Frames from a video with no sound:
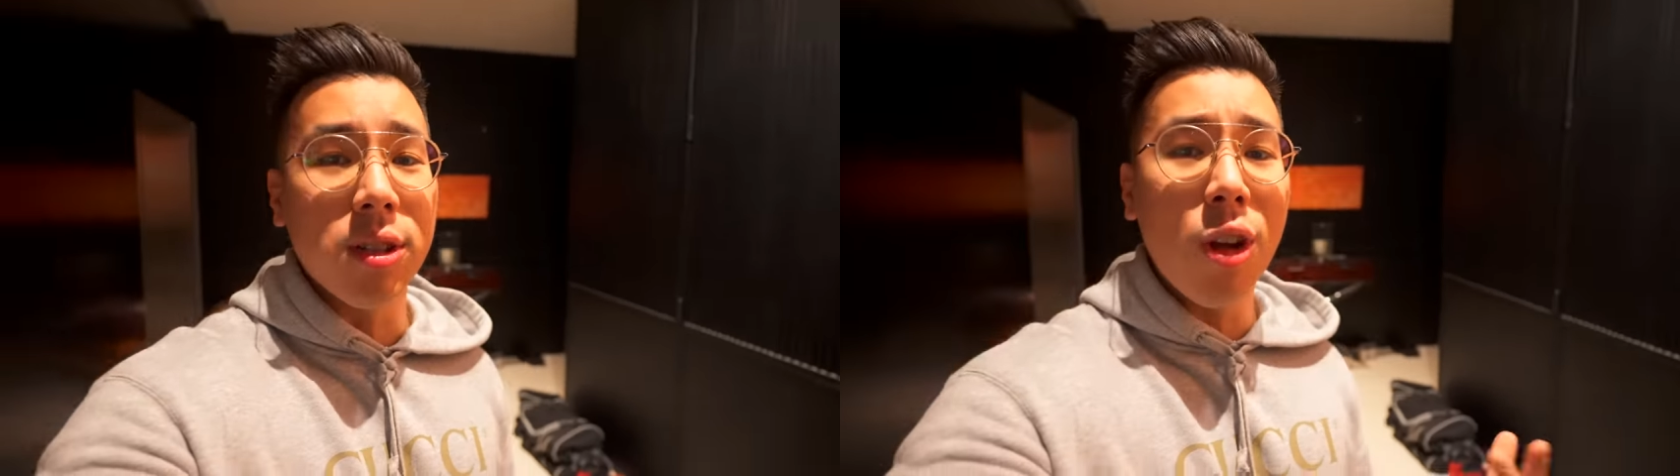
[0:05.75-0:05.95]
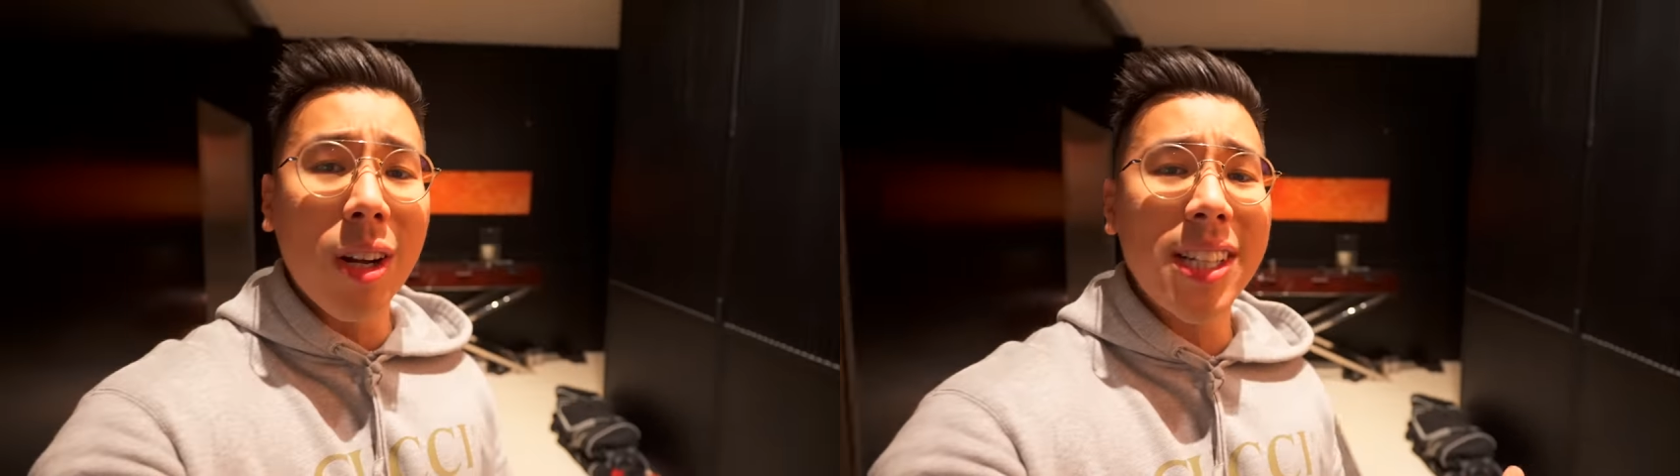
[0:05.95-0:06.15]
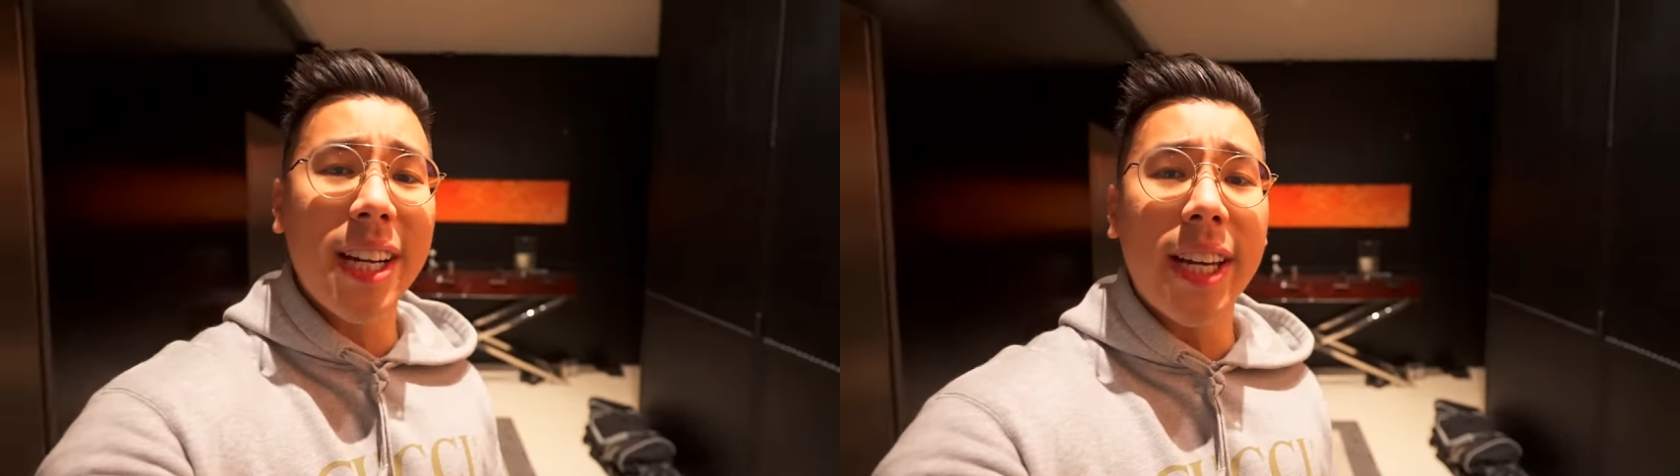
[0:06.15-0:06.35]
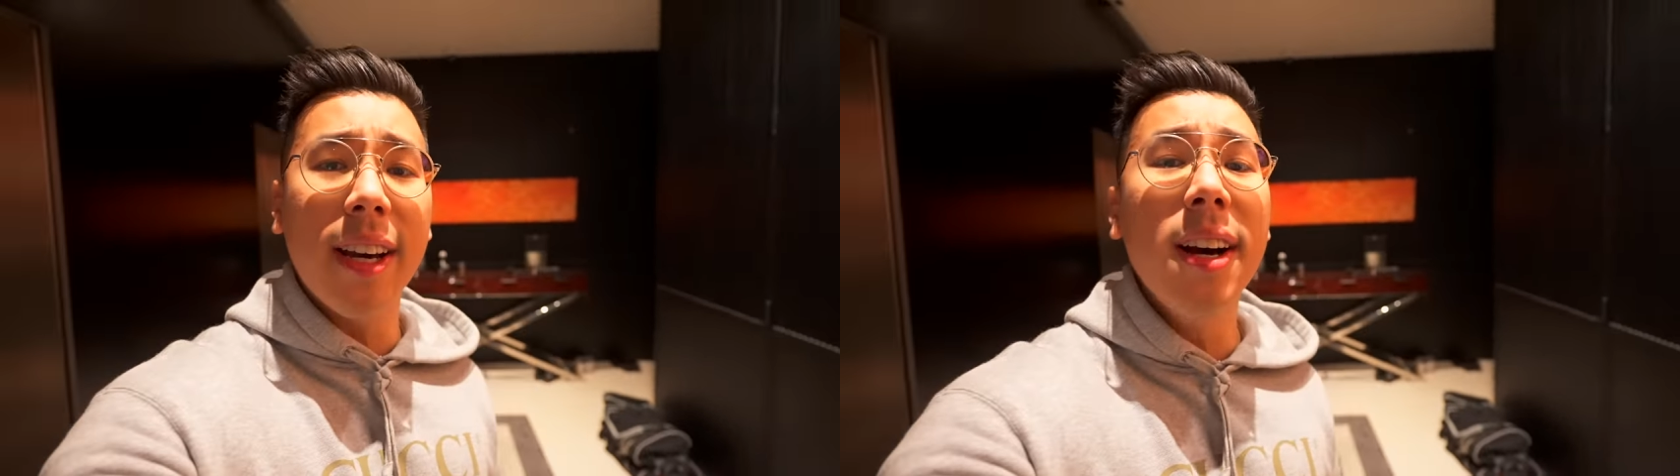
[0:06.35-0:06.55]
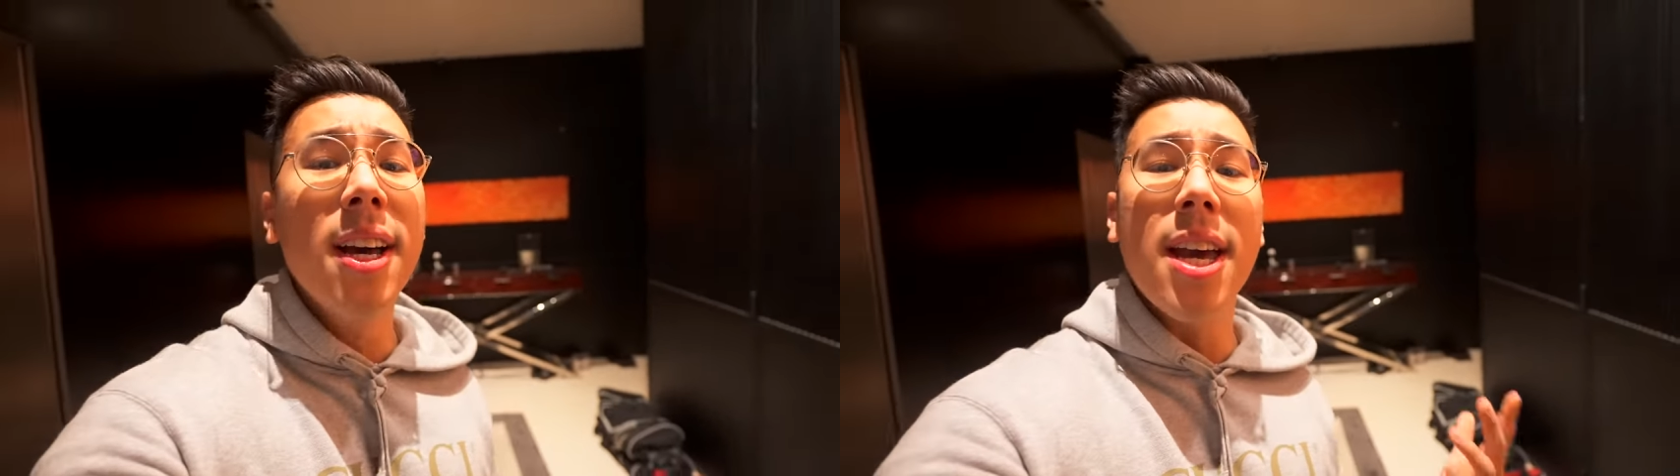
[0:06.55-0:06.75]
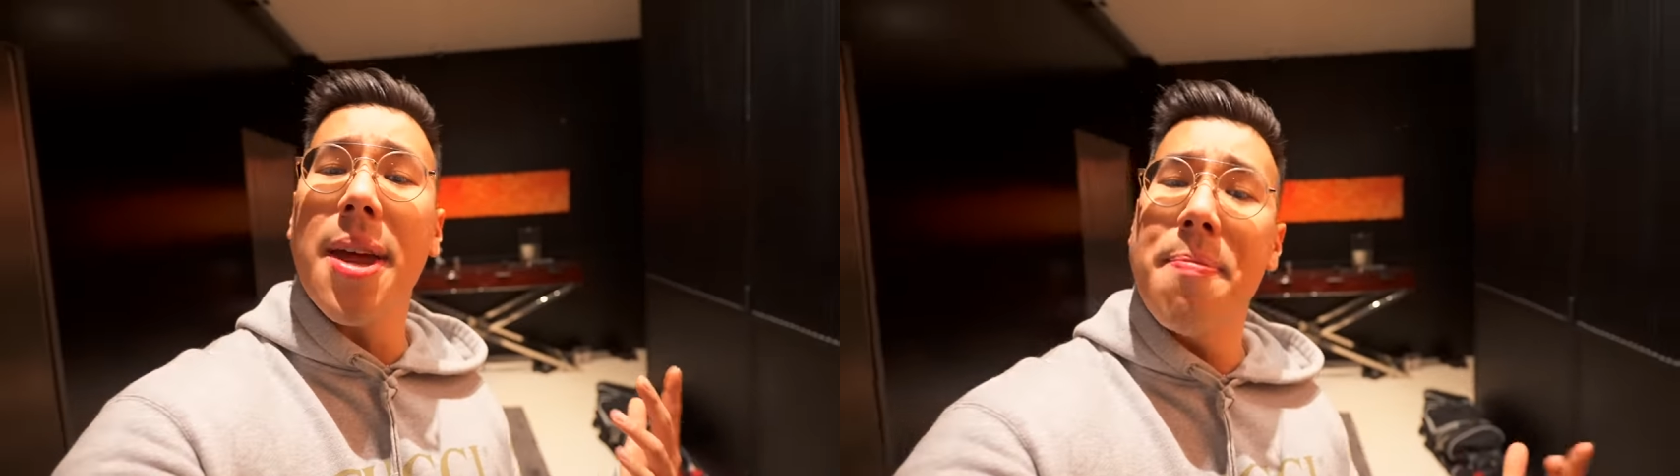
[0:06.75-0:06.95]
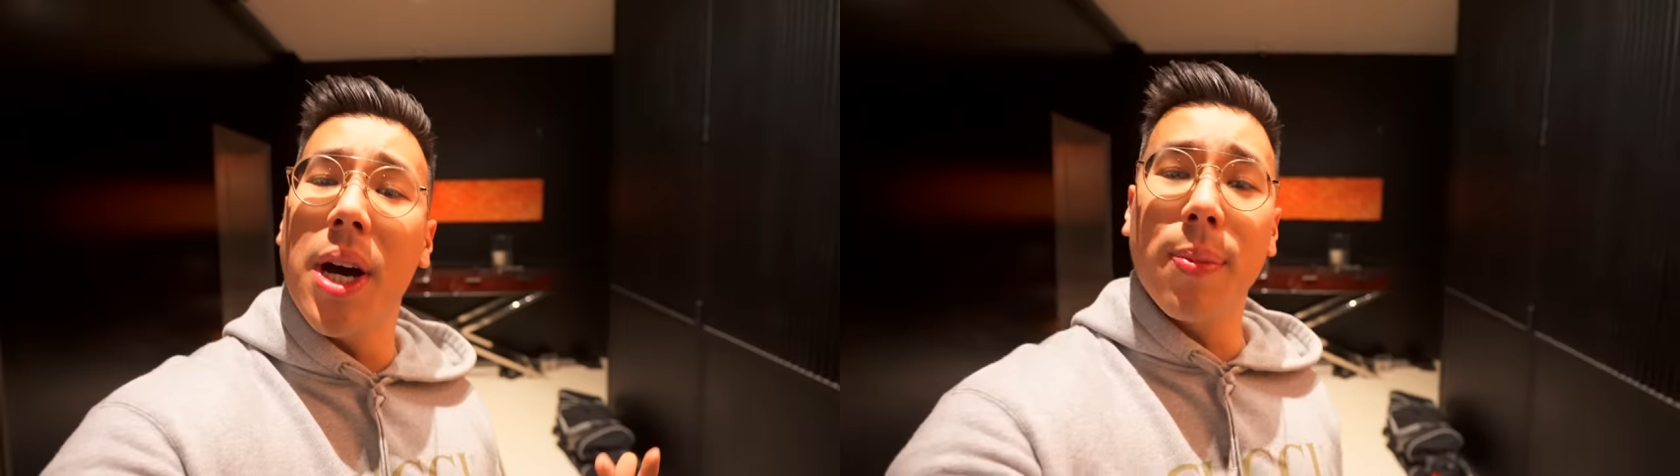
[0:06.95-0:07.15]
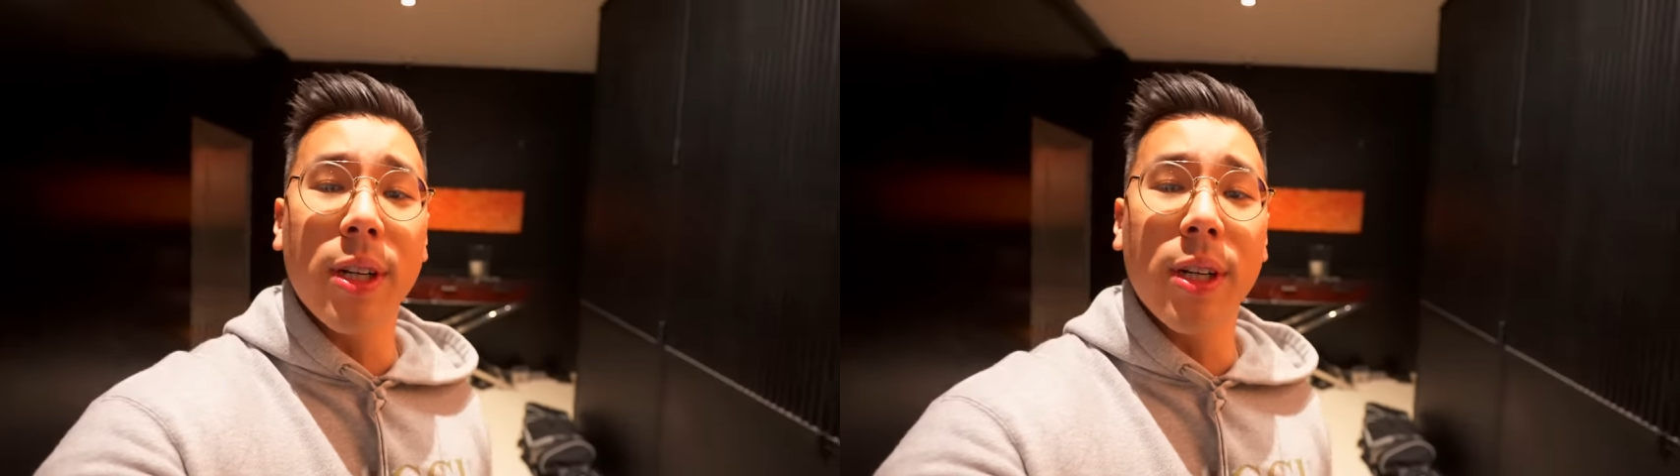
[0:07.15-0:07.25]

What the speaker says: lockdown here in Melbourne,